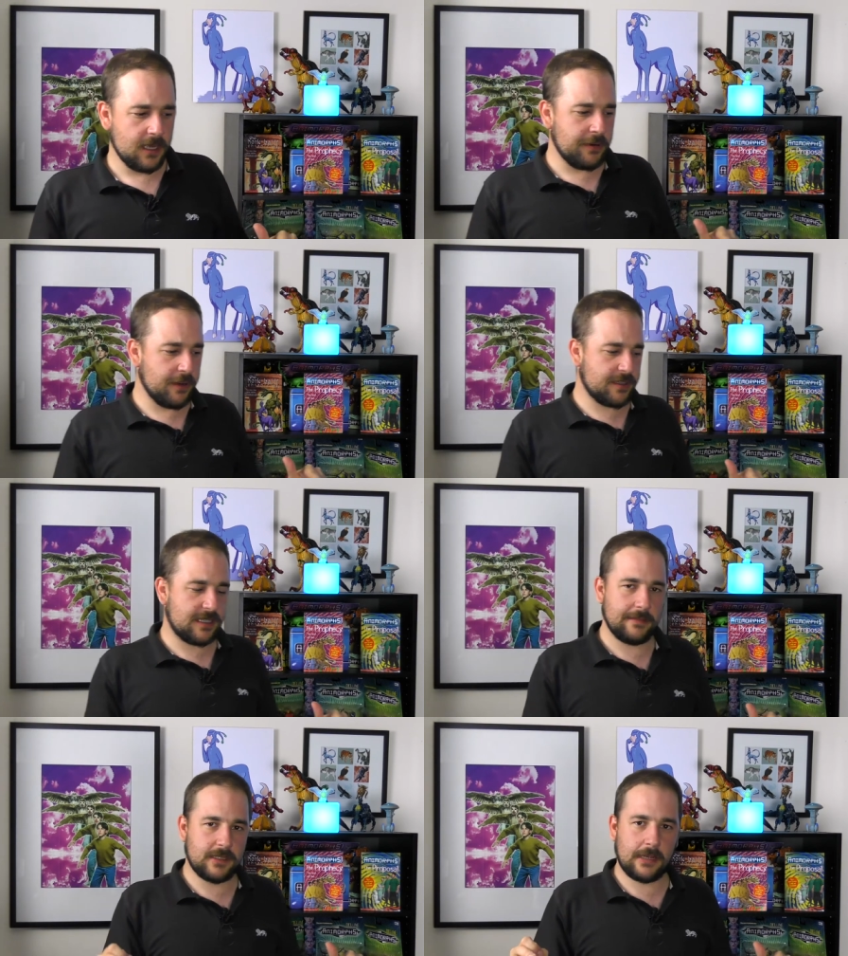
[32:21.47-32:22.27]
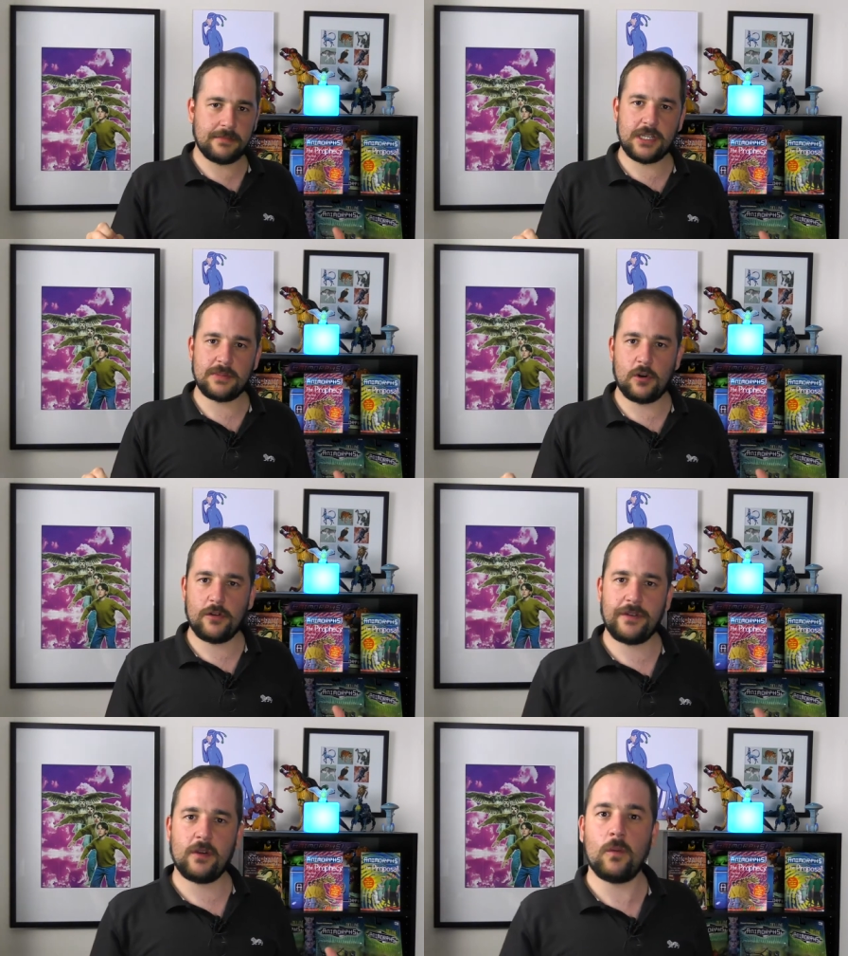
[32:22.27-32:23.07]
But at the same time, she's
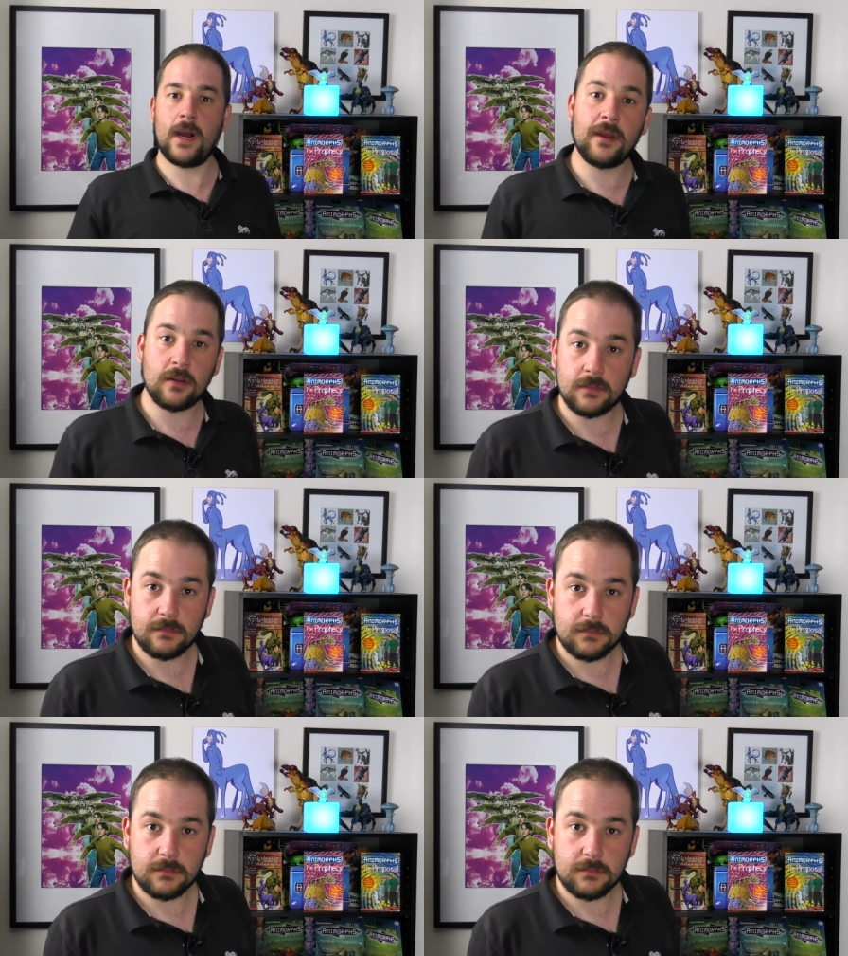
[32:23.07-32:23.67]
morphing whale.